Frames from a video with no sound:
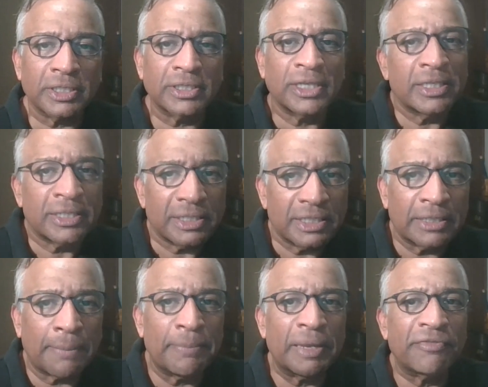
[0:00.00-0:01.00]
success is
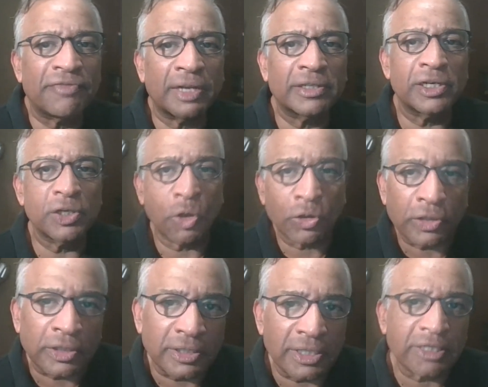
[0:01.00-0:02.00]
a big factor in your
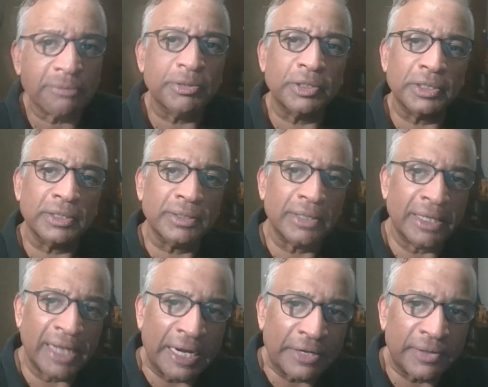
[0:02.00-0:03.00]
success because at
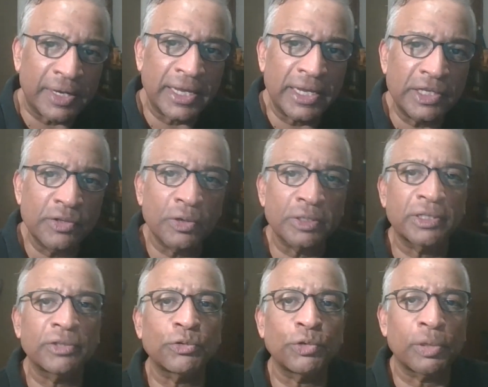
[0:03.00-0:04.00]
the end of the day, he's going to
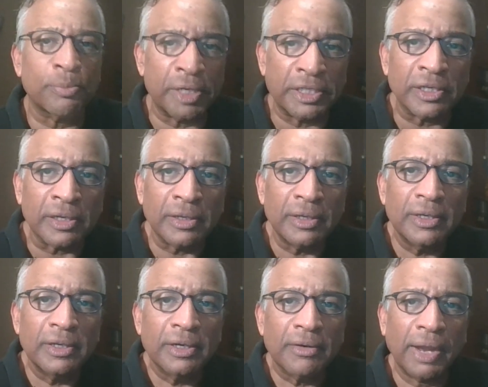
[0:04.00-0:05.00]
sit through your appraisal,
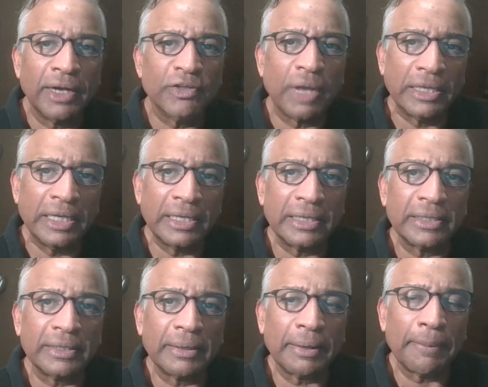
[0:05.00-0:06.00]
right? So I think
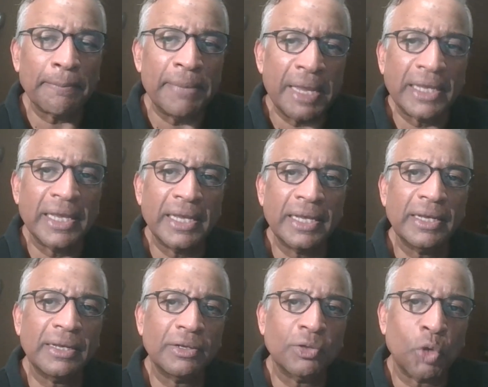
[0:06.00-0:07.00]

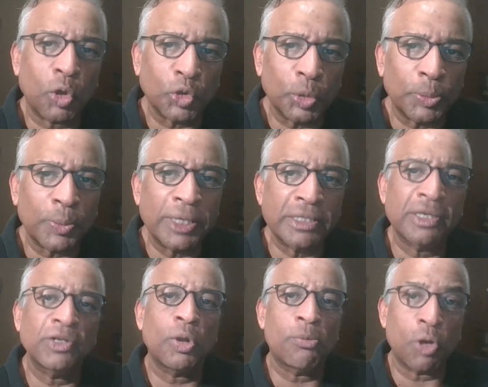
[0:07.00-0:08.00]
making your
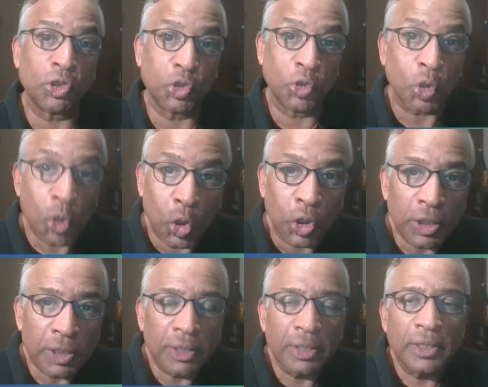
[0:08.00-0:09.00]
supervisor and your boss look good
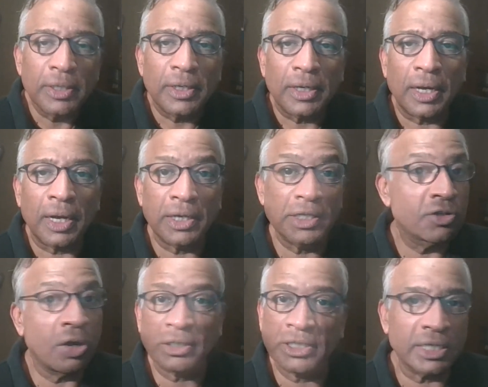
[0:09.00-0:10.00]
is
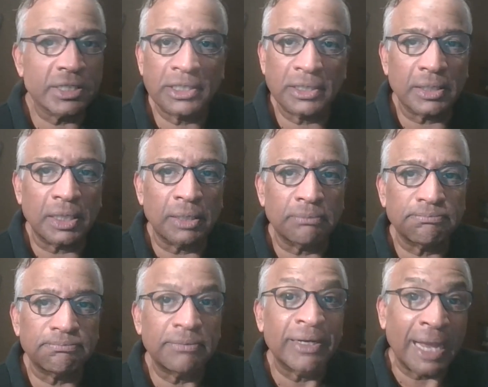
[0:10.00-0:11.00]
not just a
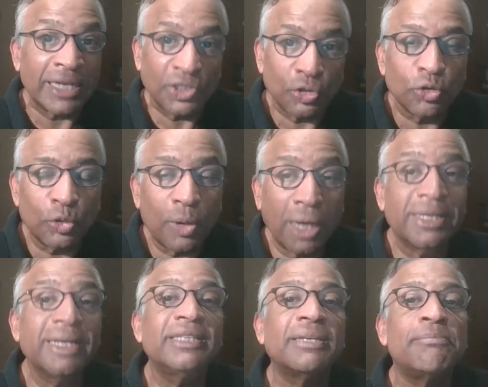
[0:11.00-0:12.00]
nice to do. I
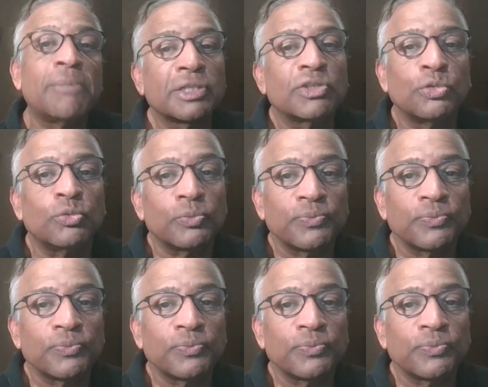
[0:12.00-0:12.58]
think it's a must do.